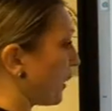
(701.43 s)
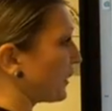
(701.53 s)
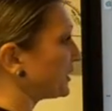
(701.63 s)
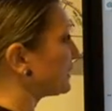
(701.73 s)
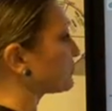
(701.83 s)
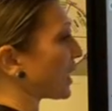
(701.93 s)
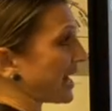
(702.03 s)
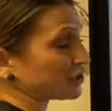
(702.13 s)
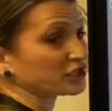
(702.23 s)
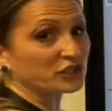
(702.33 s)
with
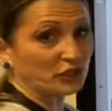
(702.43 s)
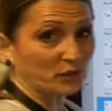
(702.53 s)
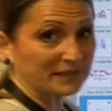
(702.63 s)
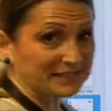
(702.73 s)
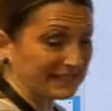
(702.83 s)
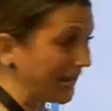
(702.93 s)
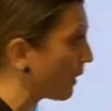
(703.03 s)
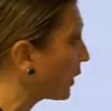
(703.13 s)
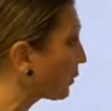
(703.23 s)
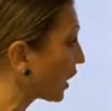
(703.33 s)
subtraction, so you can see
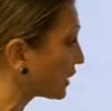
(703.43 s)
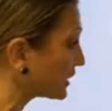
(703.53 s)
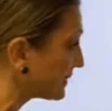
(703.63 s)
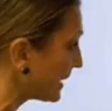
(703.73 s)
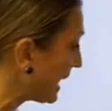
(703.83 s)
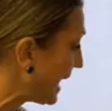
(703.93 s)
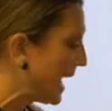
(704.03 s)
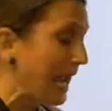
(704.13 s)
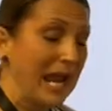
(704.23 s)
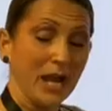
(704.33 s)
how it works.
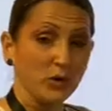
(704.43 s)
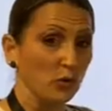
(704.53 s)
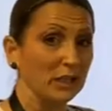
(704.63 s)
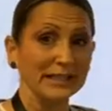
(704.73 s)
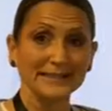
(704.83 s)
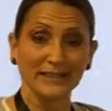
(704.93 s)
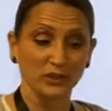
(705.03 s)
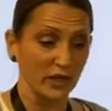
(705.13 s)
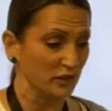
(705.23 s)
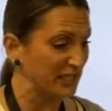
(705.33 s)
And really, 6th
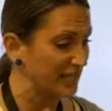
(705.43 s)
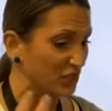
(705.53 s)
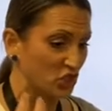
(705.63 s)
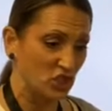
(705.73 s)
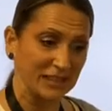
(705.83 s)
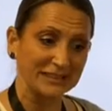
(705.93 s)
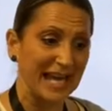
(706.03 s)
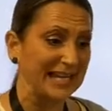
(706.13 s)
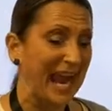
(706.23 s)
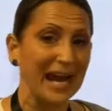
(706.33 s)
graders, it is just
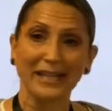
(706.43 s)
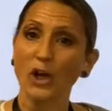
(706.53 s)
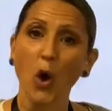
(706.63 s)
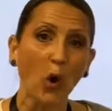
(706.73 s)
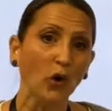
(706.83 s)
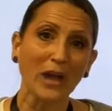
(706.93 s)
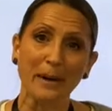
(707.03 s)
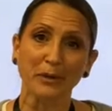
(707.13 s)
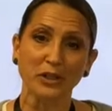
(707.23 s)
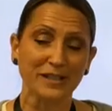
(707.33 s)
like adding whole
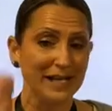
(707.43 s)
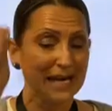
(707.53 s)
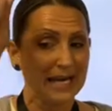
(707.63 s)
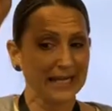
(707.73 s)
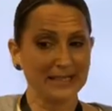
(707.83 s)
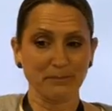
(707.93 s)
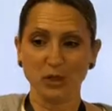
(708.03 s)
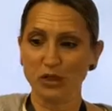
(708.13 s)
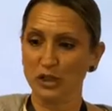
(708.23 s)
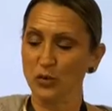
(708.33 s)
numbers, except you
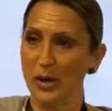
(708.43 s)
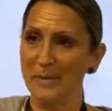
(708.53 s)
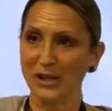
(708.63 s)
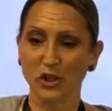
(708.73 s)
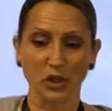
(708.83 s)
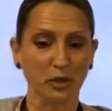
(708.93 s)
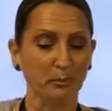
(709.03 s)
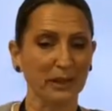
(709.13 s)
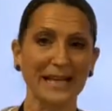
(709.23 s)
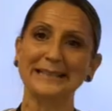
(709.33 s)
just want to make sure you
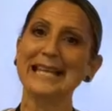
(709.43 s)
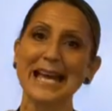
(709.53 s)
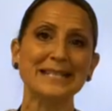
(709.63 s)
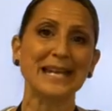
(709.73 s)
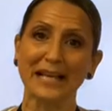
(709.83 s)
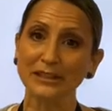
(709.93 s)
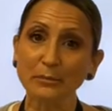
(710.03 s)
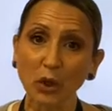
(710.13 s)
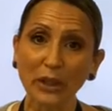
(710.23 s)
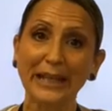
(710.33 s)
place that
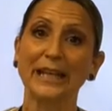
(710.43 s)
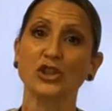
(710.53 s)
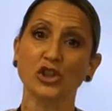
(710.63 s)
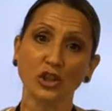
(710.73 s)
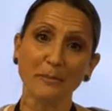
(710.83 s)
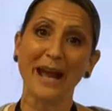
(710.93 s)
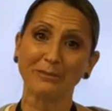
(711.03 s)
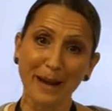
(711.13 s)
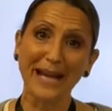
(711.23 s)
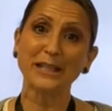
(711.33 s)
decimal into your
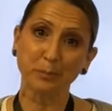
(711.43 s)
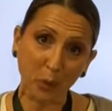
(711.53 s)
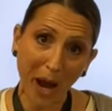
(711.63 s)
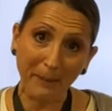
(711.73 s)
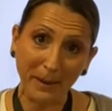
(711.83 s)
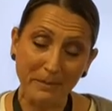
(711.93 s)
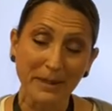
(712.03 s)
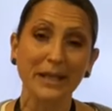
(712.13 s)
mathematics problem,